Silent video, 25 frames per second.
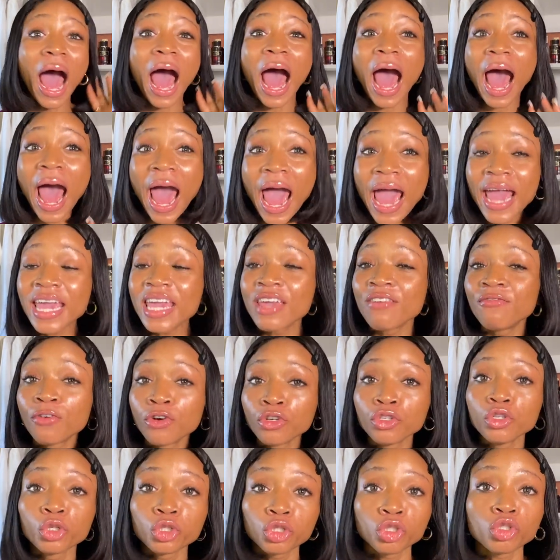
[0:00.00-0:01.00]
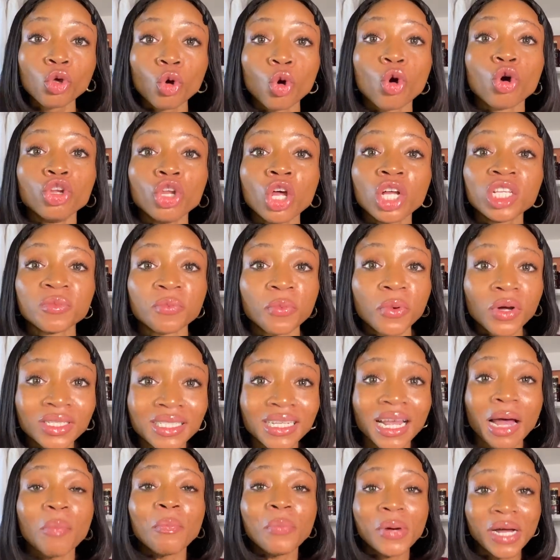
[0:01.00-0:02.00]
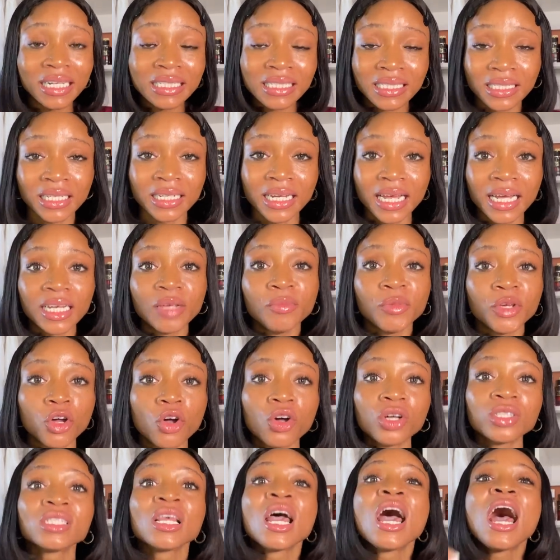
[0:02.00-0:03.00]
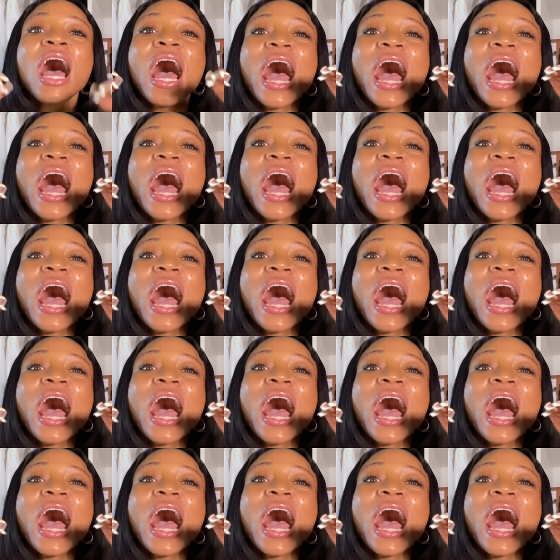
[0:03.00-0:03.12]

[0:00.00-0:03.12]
I even use coconut butter personally because